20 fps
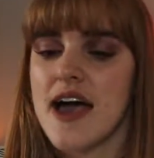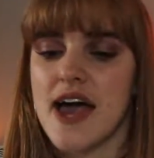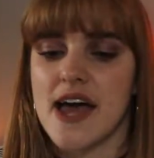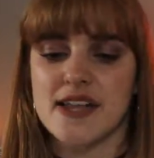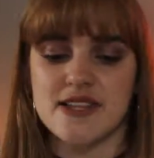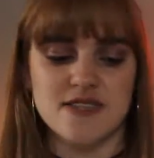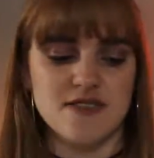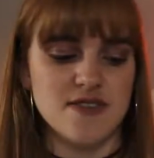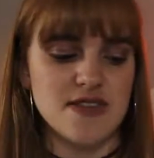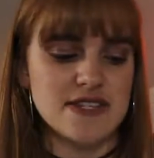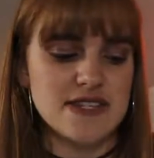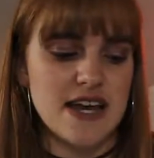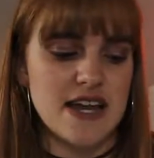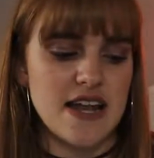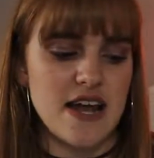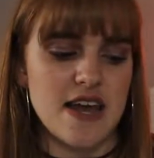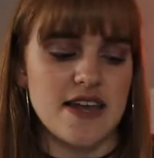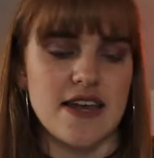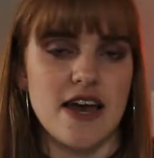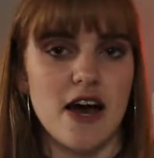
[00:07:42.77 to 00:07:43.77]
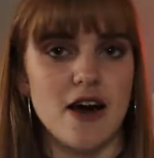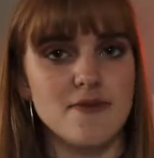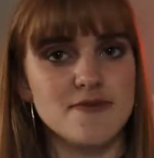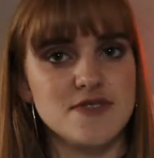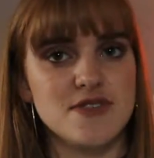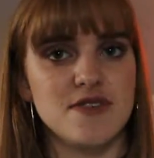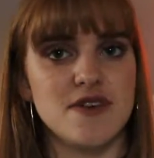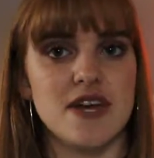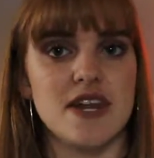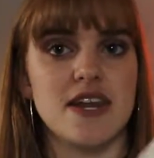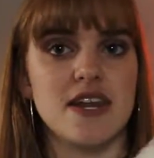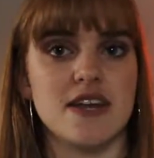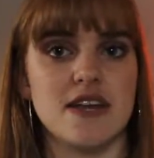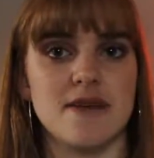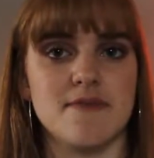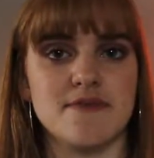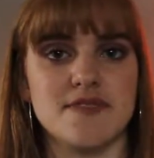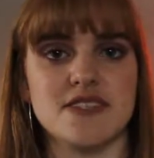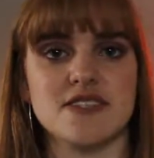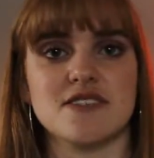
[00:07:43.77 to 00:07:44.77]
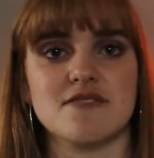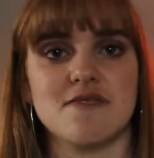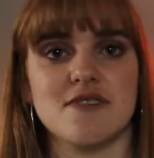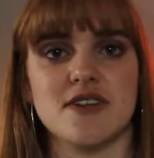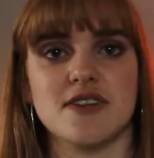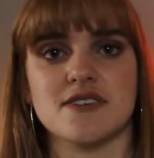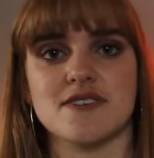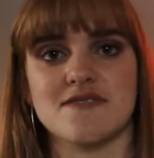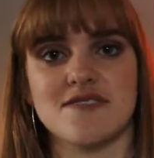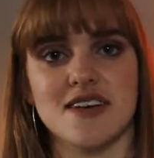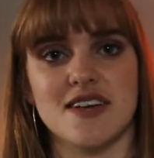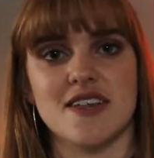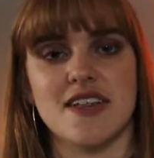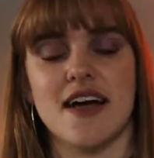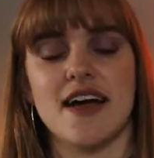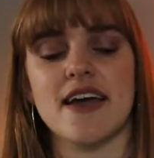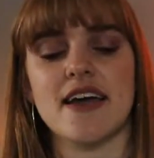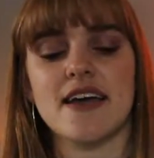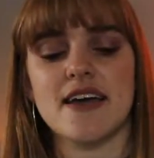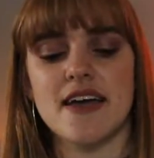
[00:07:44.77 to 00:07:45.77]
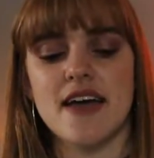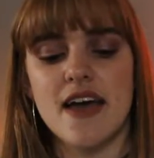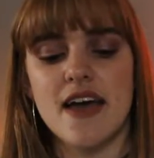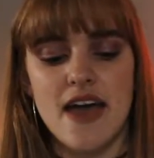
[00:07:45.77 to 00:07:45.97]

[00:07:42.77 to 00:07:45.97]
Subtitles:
And so this kind of like helps you get a glimpse into what it's really like.